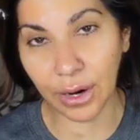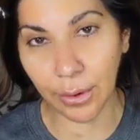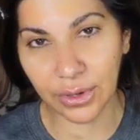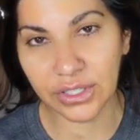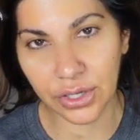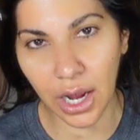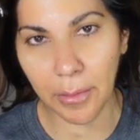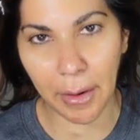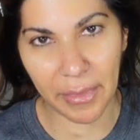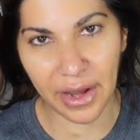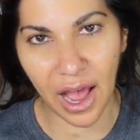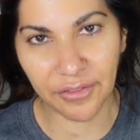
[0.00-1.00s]
I want to talk about
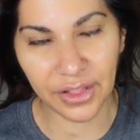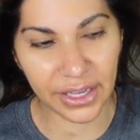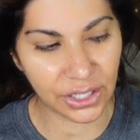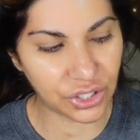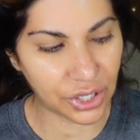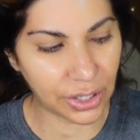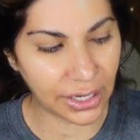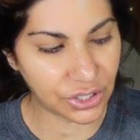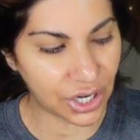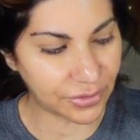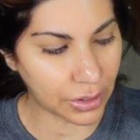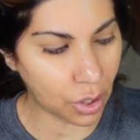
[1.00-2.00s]
Ben Affleck and
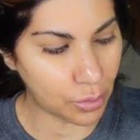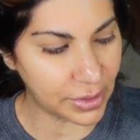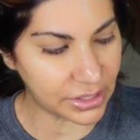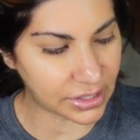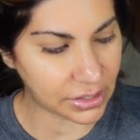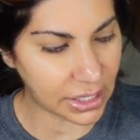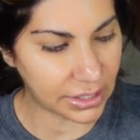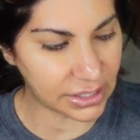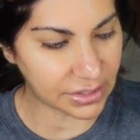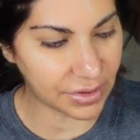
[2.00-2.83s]
Jennifer Lopez in this